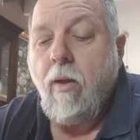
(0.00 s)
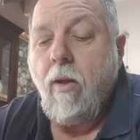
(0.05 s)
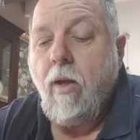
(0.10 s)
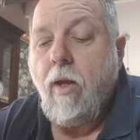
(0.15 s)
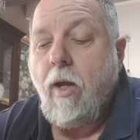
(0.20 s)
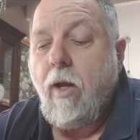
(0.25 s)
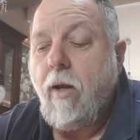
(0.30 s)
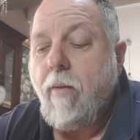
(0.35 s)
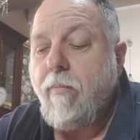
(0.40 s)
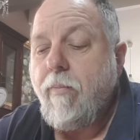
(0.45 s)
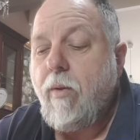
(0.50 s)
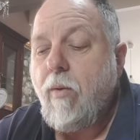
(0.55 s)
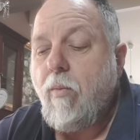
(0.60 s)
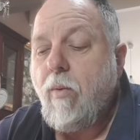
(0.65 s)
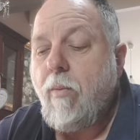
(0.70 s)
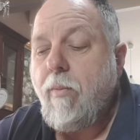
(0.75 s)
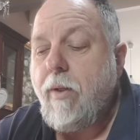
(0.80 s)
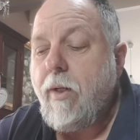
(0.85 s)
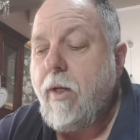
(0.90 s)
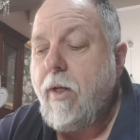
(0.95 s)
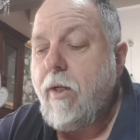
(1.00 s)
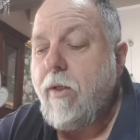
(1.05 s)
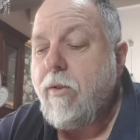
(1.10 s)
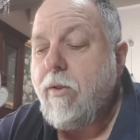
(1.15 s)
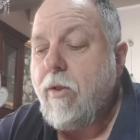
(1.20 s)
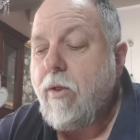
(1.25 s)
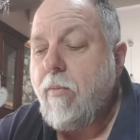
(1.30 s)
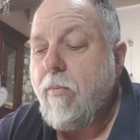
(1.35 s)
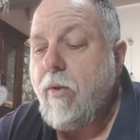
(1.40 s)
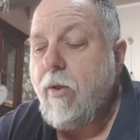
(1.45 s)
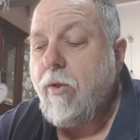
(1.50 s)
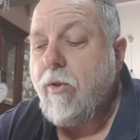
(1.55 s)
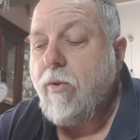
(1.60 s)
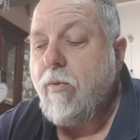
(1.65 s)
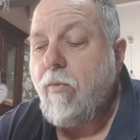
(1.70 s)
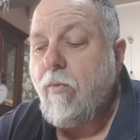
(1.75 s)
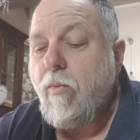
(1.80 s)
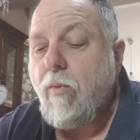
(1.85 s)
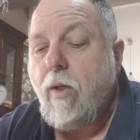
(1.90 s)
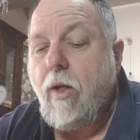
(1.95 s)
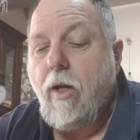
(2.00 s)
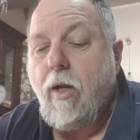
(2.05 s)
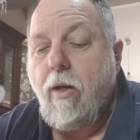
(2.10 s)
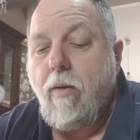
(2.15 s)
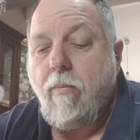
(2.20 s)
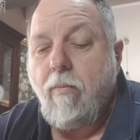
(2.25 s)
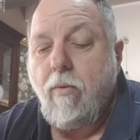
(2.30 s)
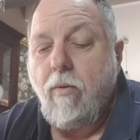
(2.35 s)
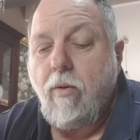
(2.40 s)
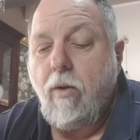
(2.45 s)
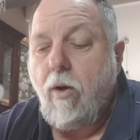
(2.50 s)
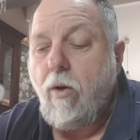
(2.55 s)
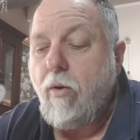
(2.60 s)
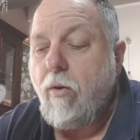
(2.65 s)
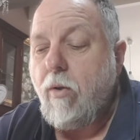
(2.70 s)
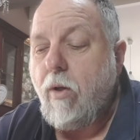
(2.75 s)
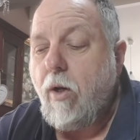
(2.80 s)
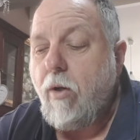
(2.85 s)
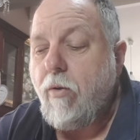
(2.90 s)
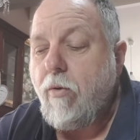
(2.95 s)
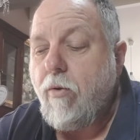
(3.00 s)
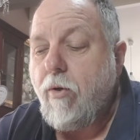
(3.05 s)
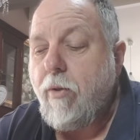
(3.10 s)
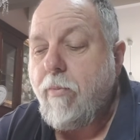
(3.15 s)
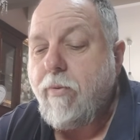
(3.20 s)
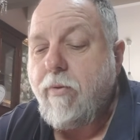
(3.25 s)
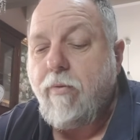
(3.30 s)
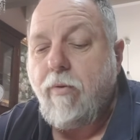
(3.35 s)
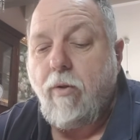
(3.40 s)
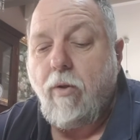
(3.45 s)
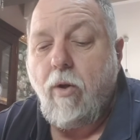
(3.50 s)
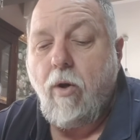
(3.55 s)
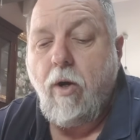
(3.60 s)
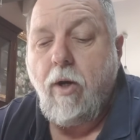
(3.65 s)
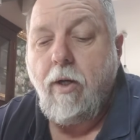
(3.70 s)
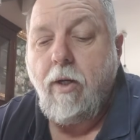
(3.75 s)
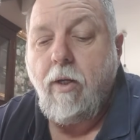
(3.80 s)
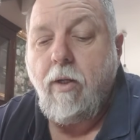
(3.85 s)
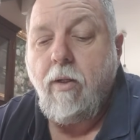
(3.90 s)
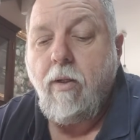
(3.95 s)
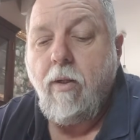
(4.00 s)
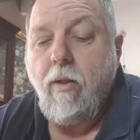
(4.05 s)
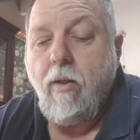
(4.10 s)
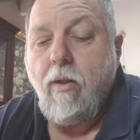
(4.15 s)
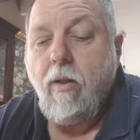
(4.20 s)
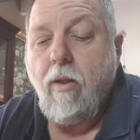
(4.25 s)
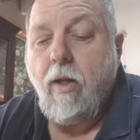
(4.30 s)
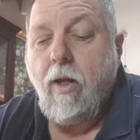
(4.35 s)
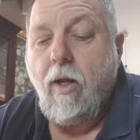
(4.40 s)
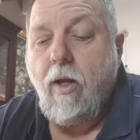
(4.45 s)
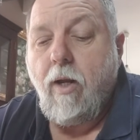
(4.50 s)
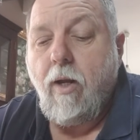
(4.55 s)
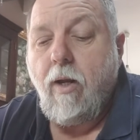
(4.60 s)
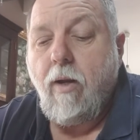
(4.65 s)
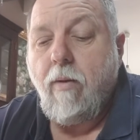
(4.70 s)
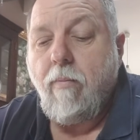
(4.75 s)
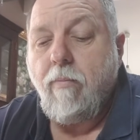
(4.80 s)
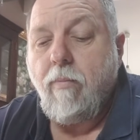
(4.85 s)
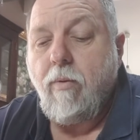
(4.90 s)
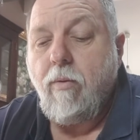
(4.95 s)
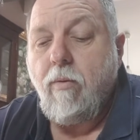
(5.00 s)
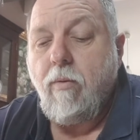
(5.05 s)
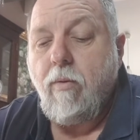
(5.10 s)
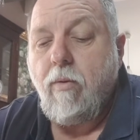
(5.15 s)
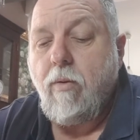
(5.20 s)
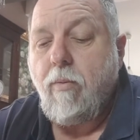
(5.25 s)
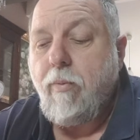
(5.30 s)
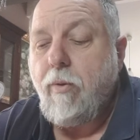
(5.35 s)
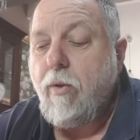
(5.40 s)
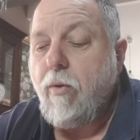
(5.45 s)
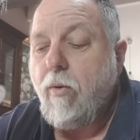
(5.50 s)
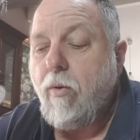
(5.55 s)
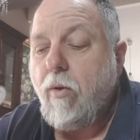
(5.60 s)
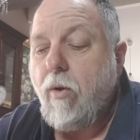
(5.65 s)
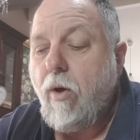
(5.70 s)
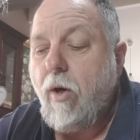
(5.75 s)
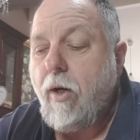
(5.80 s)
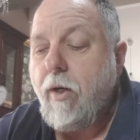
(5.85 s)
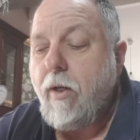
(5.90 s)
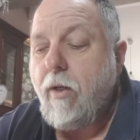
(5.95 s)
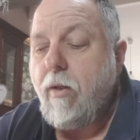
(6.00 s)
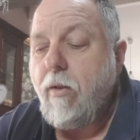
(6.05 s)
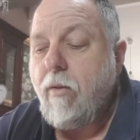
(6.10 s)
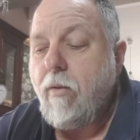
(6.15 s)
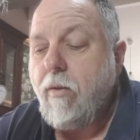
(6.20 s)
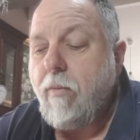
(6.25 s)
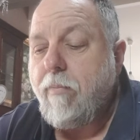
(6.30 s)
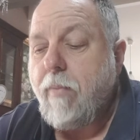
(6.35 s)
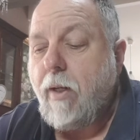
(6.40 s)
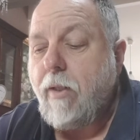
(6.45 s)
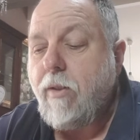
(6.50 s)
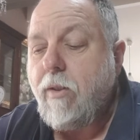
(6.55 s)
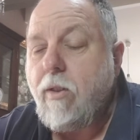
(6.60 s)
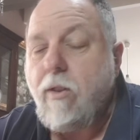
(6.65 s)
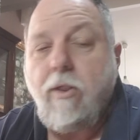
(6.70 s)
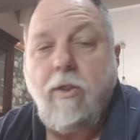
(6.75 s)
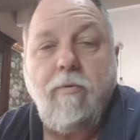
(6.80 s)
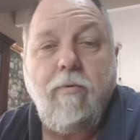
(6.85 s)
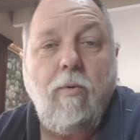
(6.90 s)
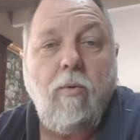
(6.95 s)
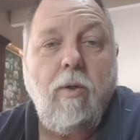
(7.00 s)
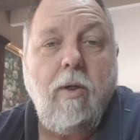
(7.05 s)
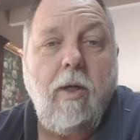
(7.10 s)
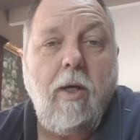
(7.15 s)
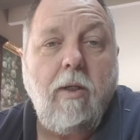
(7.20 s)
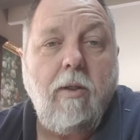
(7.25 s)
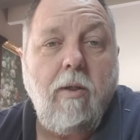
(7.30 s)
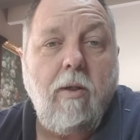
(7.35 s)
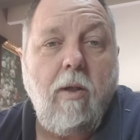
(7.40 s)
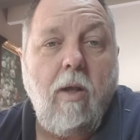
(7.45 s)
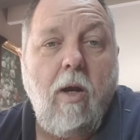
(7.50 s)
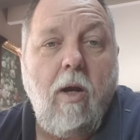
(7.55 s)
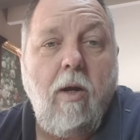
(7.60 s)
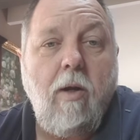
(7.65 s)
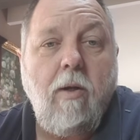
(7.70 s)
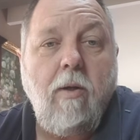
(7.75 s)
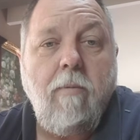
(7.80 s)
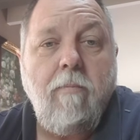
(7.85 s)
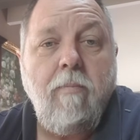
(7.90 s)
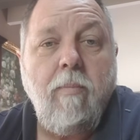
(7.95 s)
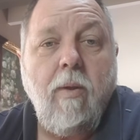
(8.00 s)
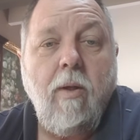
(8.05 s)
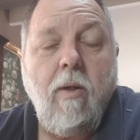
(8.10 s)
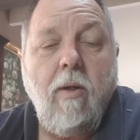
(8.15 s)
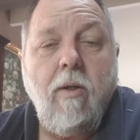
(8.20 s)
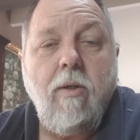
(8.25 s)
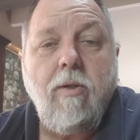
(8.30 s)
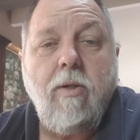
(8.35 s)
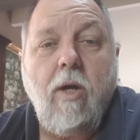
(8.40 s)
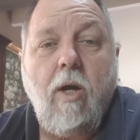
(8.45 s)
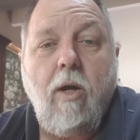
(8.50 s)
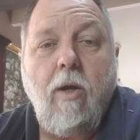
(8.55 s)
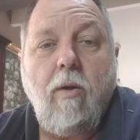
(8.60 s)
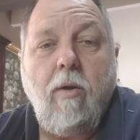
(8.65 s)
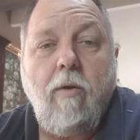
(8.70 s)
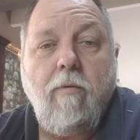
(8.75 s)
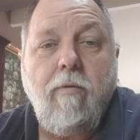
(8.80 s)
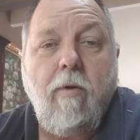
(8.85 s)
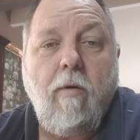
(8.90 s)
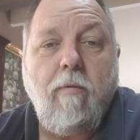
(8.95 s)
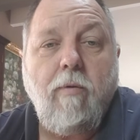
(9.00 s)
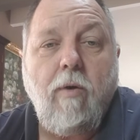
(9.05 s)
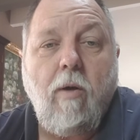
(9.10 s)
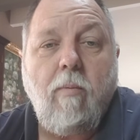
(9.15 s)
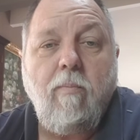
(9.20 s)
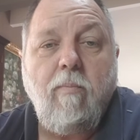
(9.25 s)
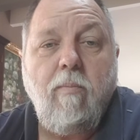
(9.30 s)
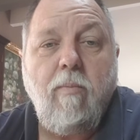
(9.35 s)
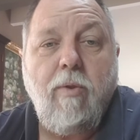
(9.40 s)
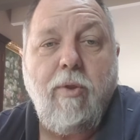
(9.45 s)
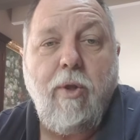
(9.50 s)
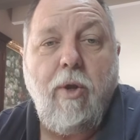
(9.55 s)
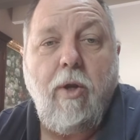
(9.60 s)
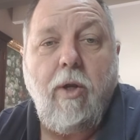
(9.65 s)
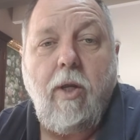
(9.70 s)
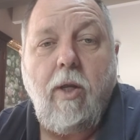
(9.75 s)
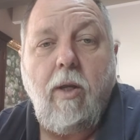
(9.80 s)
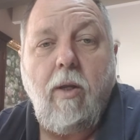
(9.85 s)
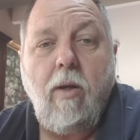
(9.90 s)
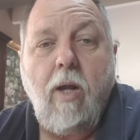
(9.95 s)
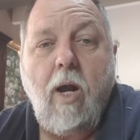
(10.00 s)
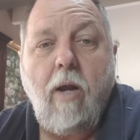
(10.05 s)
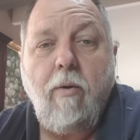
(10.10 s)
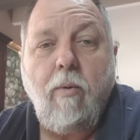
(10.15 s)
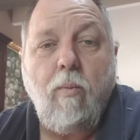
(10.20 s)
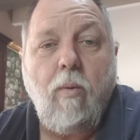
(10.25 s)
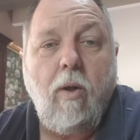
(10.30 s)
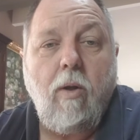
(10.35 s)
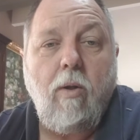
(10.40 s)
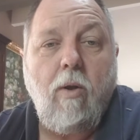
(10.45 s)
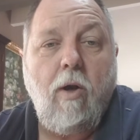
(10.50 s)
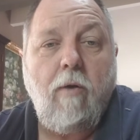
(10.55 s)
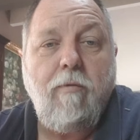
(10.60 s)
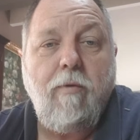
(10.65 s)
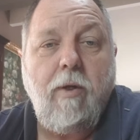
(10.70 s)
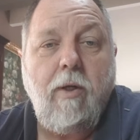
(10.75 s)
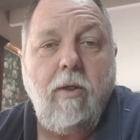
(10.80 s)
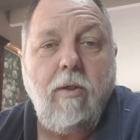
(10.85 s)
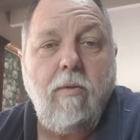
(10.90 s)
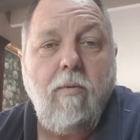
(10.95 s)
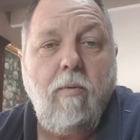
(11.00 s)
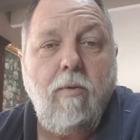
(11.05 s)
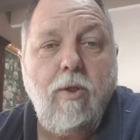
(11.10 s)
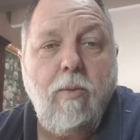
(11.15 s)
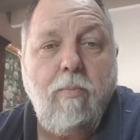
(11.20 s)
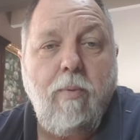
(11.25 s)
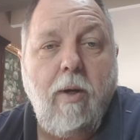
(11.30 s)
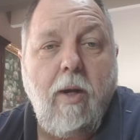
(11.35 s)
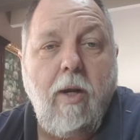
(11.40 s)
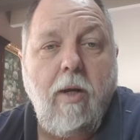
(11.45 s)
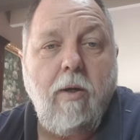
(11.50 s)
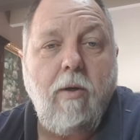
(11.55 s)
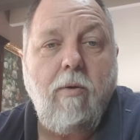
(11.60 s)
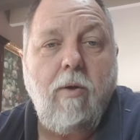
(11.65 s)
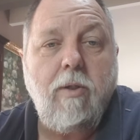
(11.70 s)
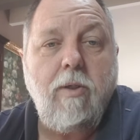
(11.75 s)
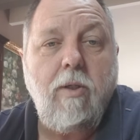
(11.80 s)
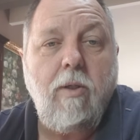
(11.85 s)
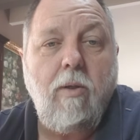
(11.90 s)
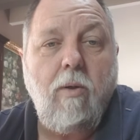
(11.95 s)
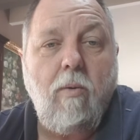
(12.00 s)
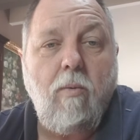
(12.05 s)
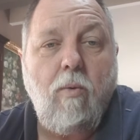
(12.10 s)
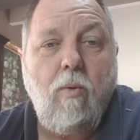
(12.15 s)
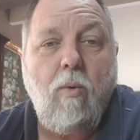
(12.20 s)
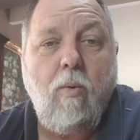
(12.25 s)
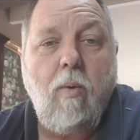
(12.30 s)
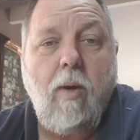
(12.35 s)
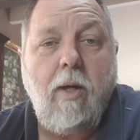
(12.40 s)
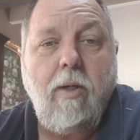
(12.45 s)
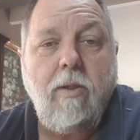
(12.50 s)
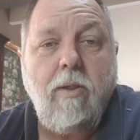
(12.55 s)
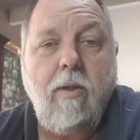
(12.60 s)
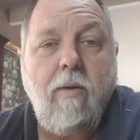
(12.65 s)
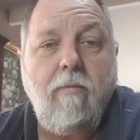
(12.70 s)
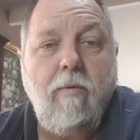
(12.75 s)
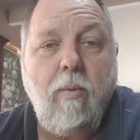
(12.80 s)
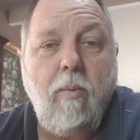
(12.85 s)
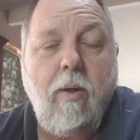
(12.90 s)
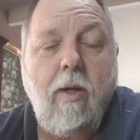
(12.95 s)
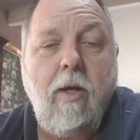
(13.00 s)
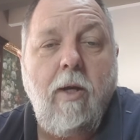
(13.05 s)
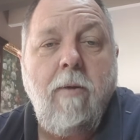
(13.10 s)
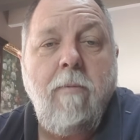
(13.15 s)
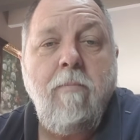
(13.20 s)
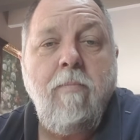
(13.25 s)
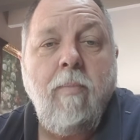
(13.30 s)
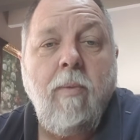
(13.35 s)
When we get into commercial load groups for lighting, communal lighting basically is full connected load. So if I've got 30 100-watt light fittings spread out across in the hallways and everywhere,